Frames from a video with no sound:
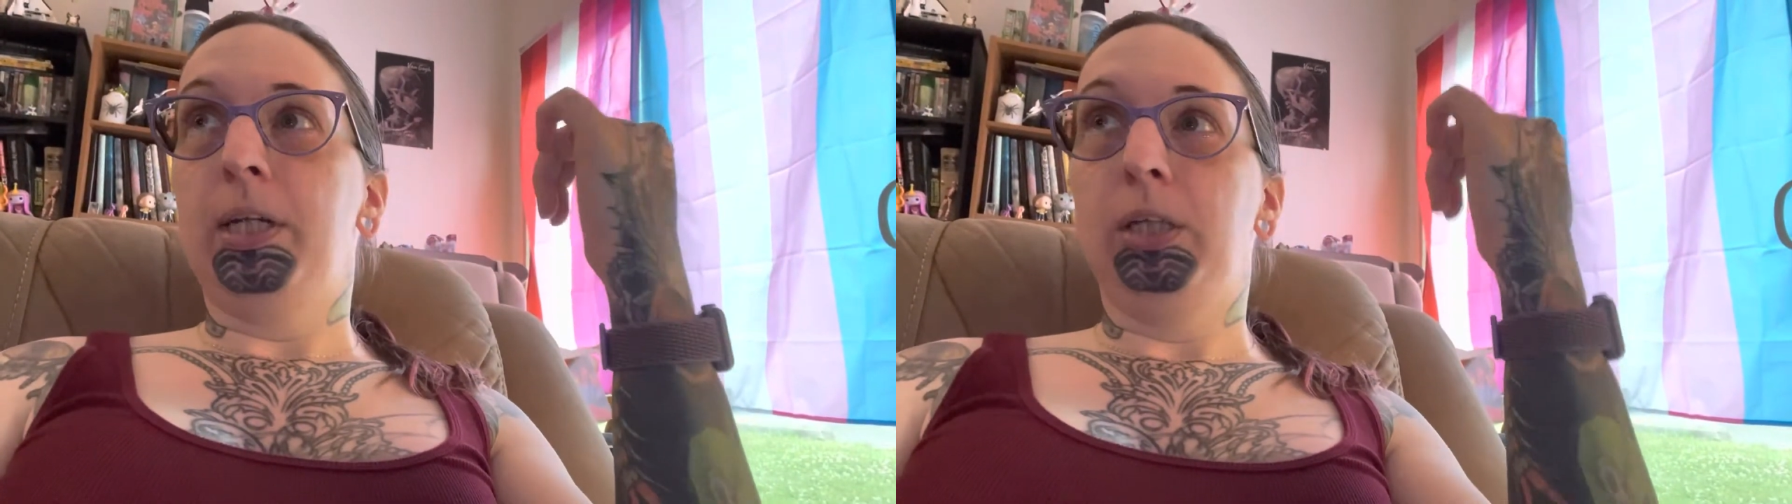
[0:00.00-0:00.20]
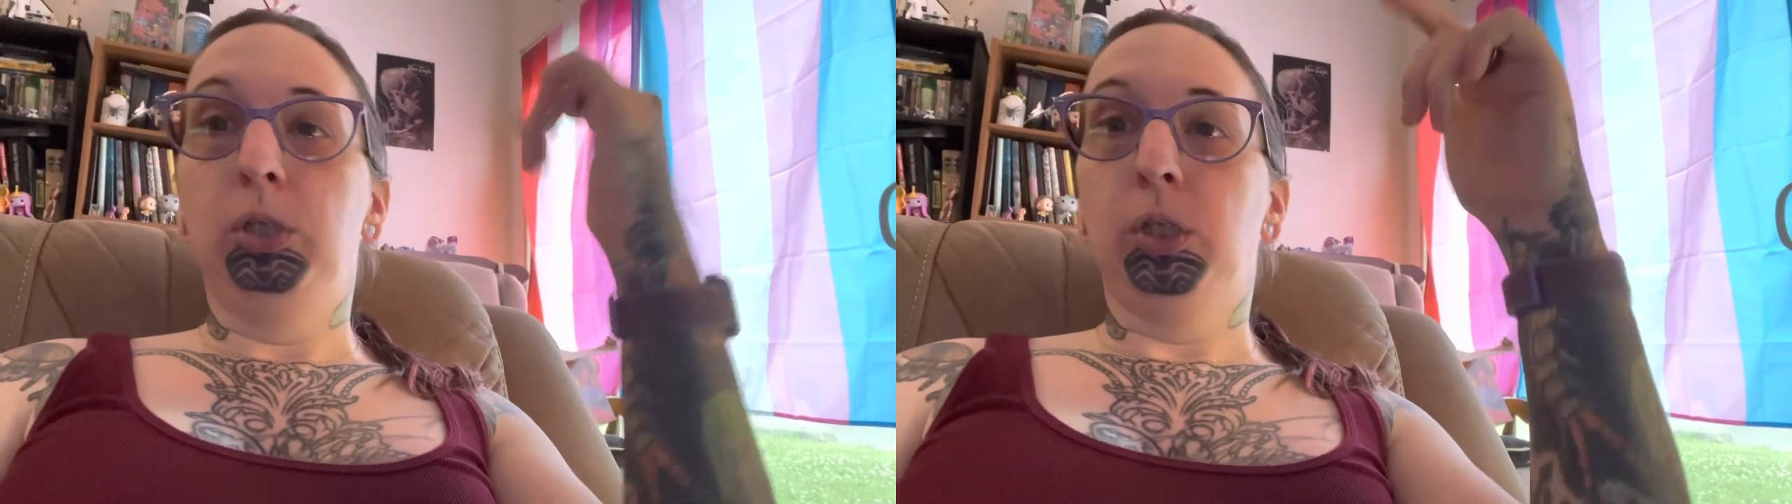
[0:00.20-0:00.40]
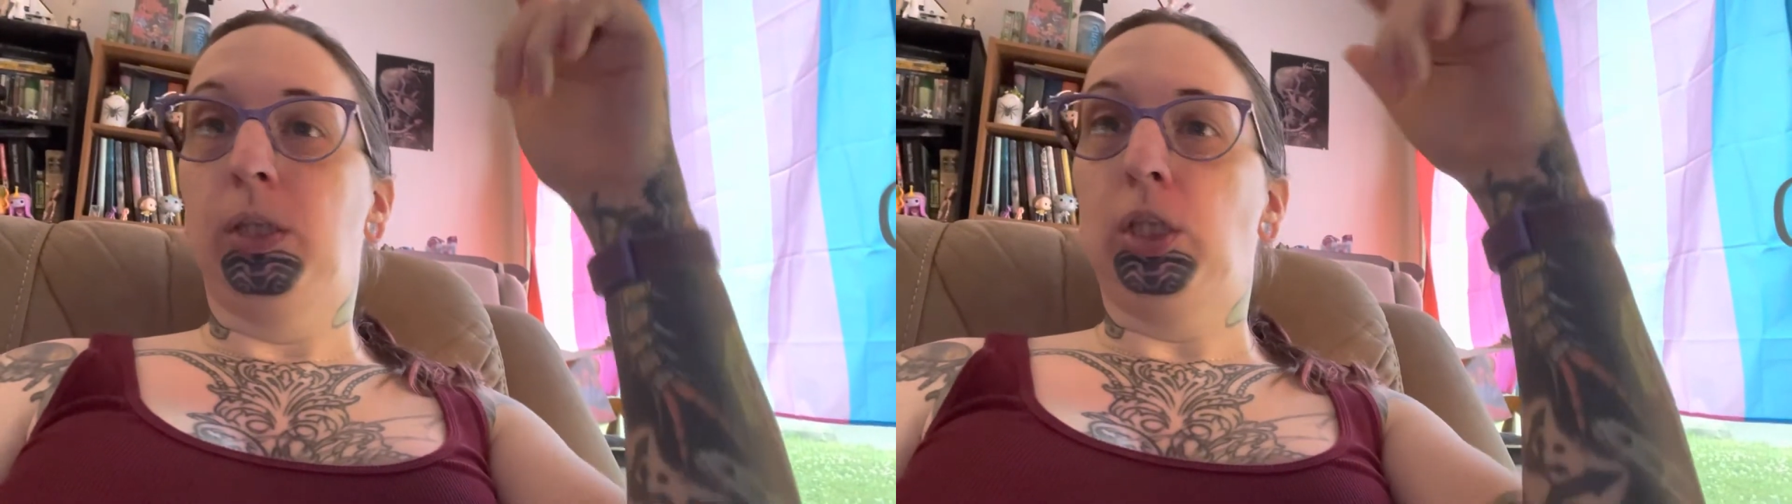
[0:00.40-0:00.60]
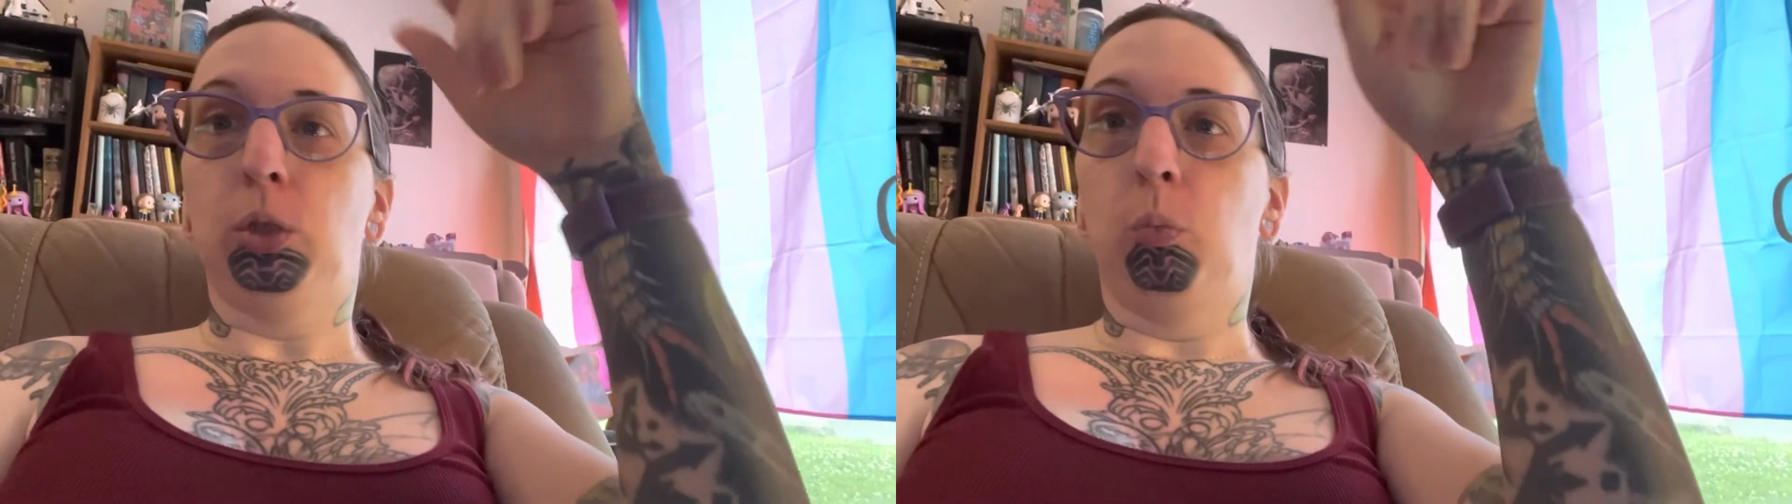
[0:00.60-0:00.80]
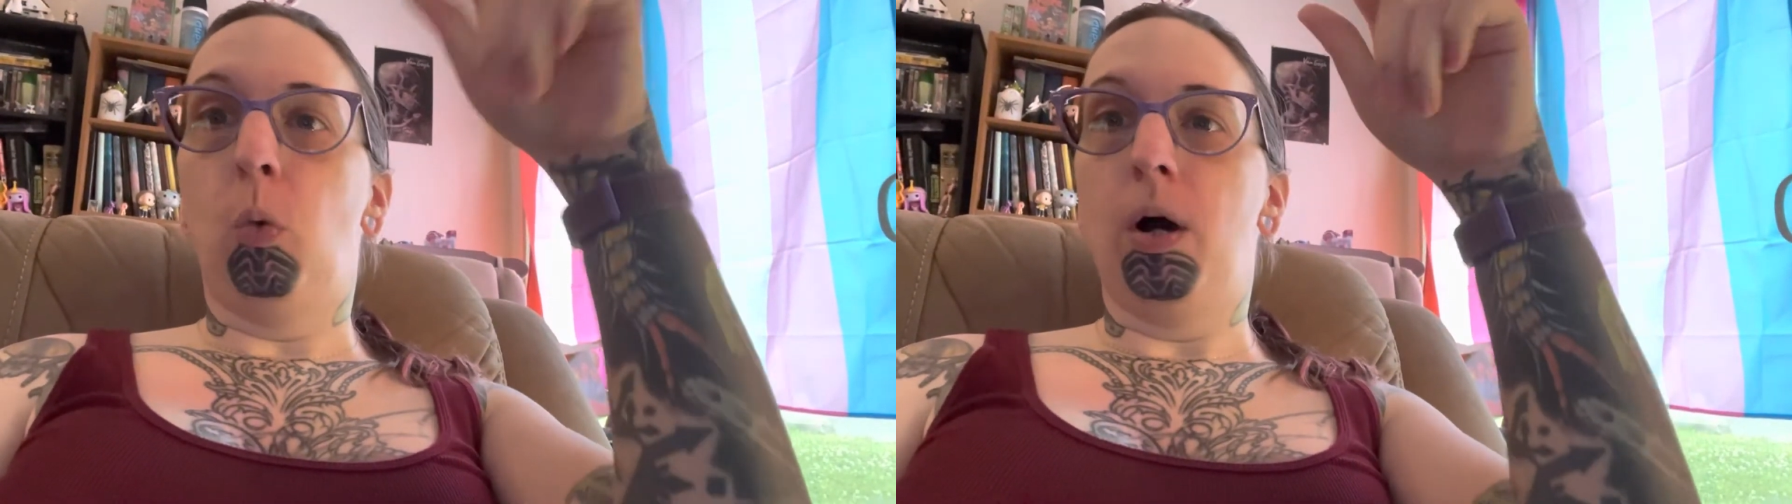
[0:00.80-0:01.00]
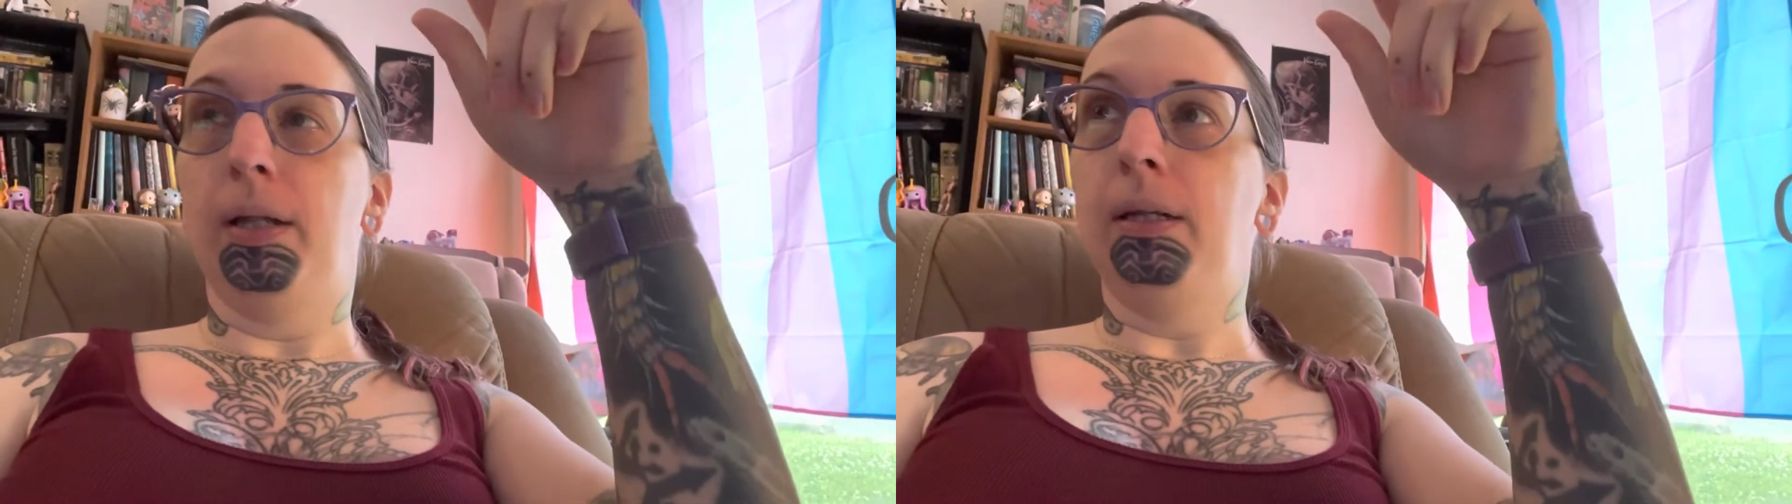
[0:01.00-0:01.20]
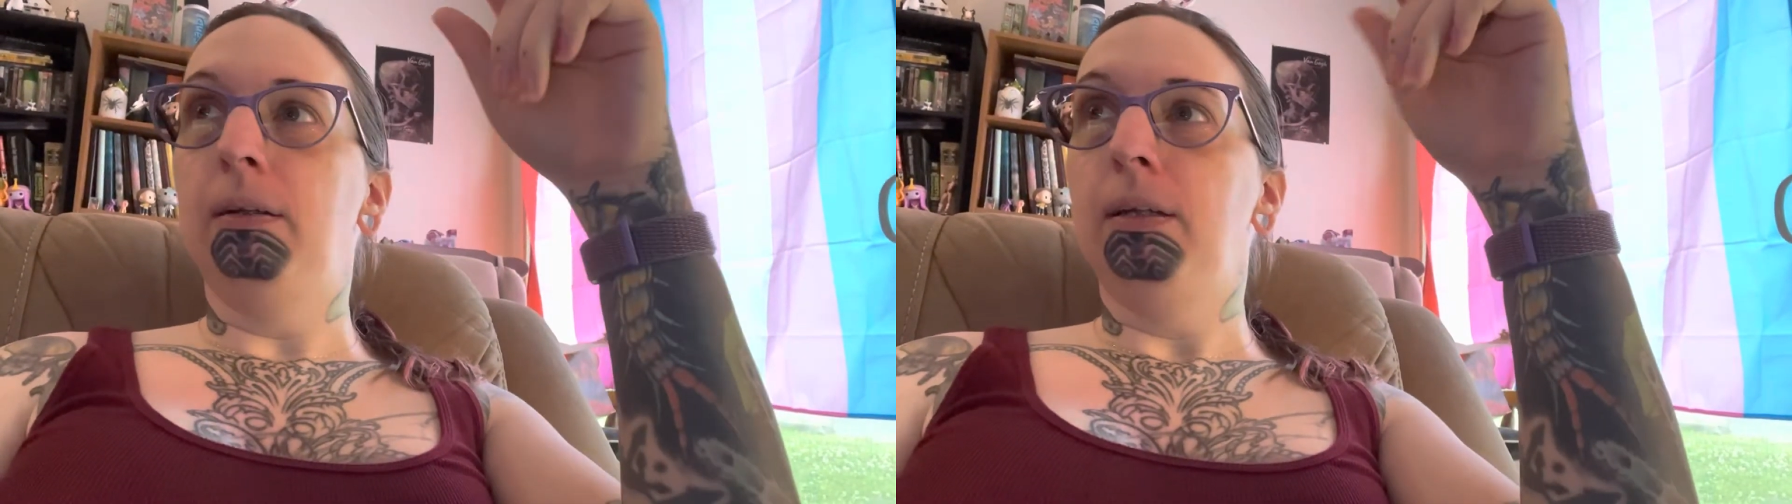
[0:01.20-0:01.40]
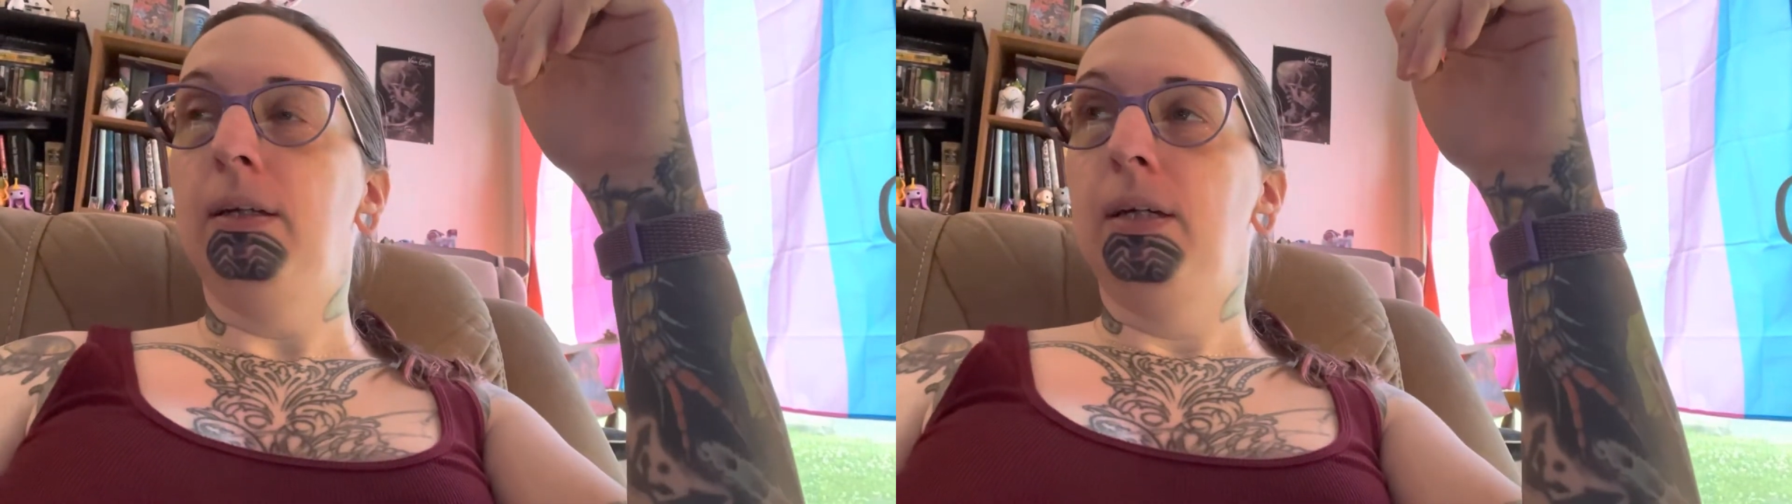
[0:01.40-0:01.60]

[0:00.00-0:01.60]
usually just one